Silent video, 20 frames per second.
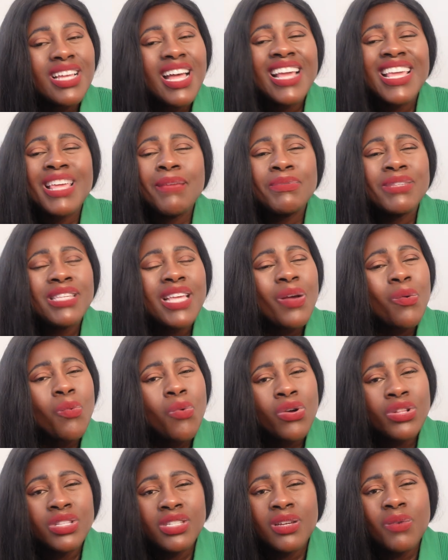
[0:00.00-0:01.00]
I keep saying
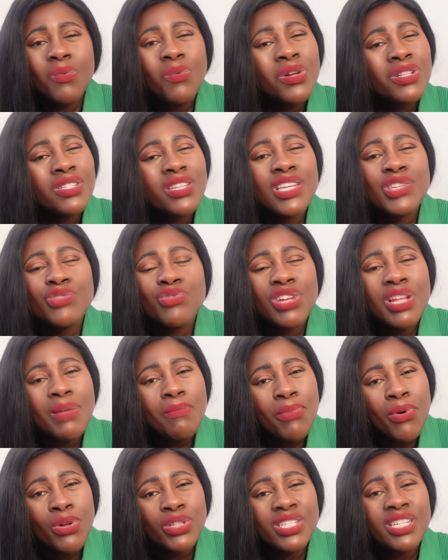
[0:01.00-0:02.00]
water is really
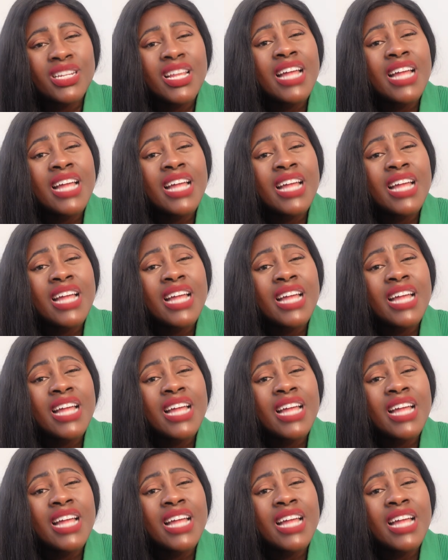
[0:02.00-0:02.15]
important,